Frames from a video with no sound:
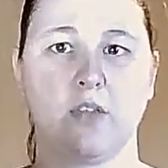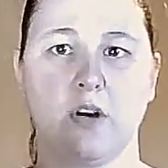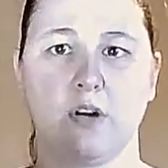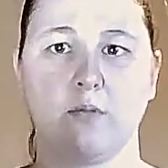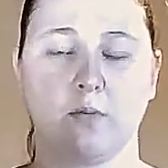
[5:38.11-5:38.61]

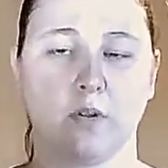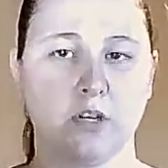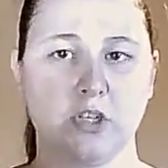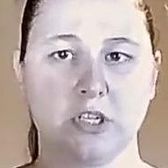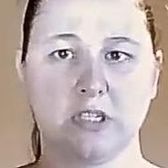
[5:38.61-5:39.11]
the
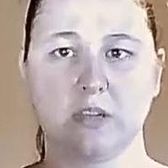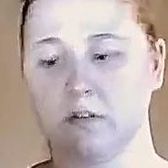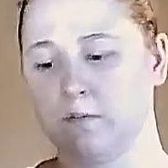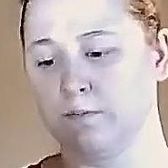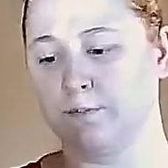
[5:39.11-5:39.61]
religious
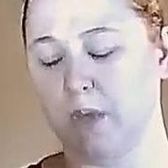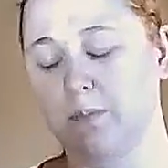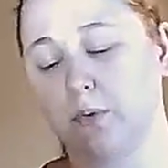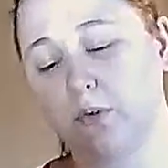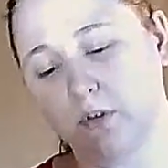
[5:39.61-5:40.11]

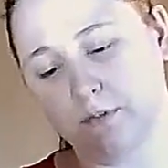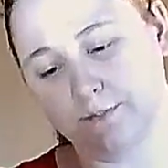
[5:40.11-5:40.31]
people,